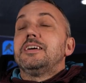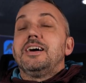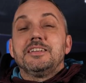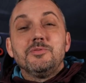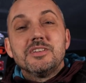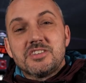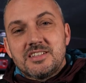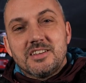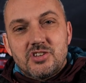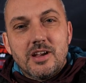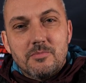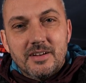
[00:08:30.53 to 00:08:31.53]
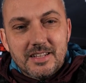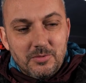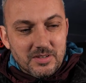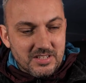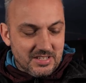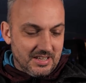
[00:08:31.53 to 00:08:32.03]
To, I don't want to st- generally don't
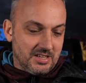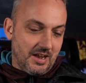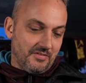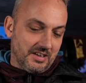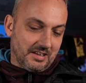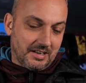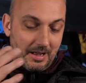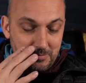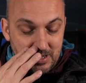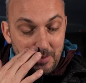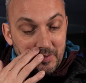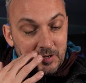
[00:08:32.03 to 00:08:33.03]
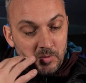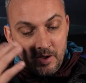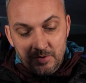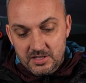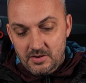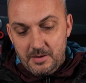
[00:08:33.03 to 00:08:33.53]
want to stitch other clubs up in the way
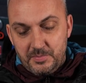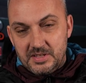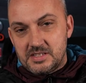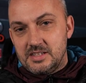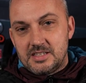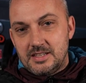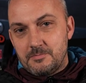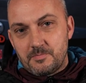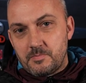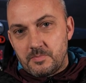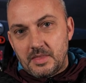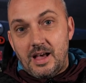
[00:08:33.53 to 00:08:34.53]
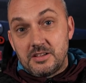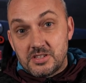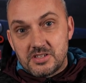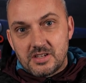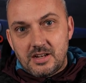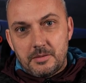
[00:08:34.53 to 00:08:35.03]
we do our business. I think us
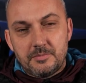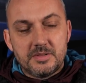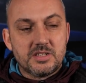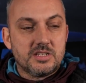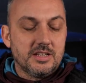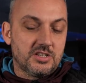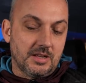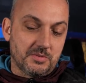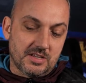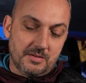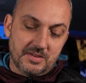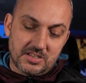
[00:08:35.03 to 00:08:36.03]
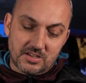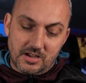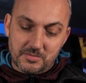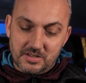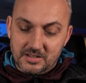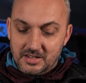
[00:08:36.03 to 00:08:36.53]
as a club have been stitched up so many
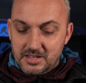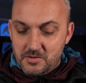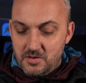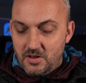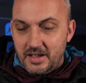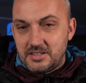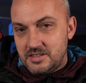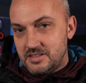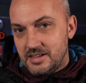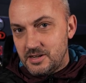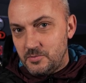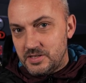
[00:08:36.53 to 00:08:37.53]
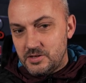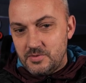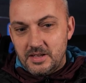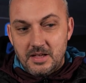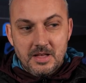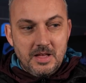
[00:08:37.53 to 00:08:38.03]
times. I, I don't like to think that we do
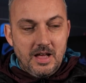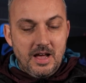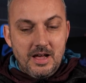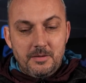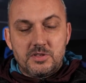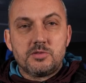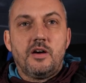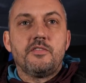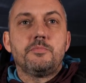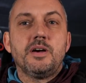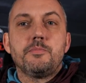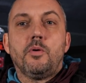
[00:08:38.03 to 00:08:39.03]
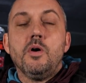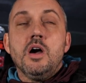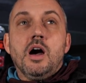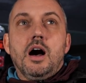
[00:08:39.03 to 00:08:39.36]
it um, to other people.